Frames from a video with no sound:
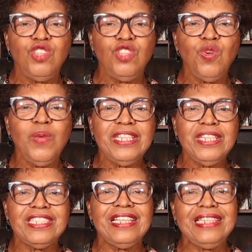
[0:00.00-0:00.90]
You
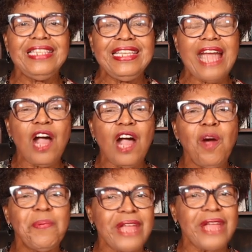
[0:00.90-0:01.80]
will still need a
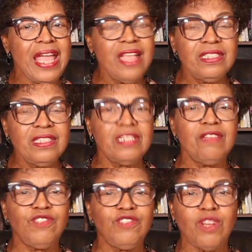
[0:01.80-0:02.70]

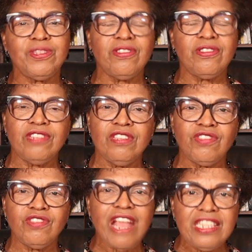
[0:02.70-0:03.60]
comprehensive job
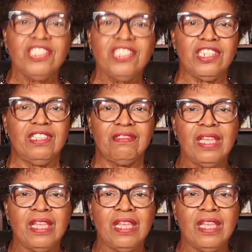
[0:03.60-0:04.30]
searching strategy.